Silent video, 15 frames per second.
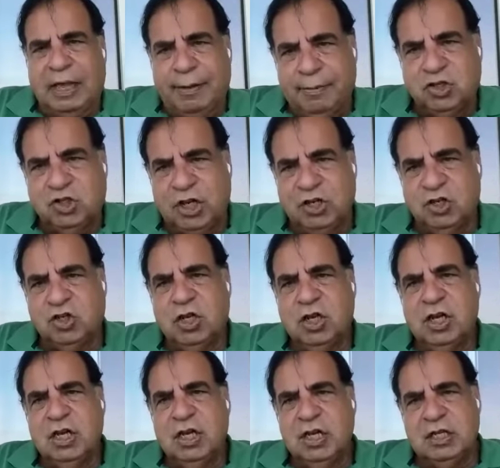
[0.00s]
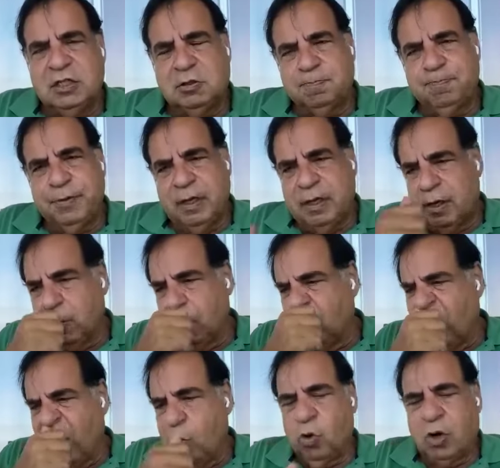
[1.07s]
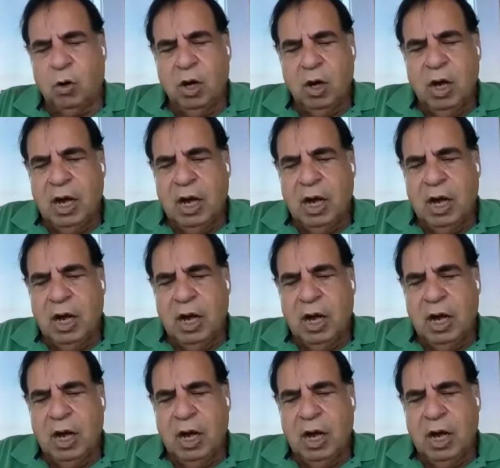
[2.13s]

climate change is, uh, how,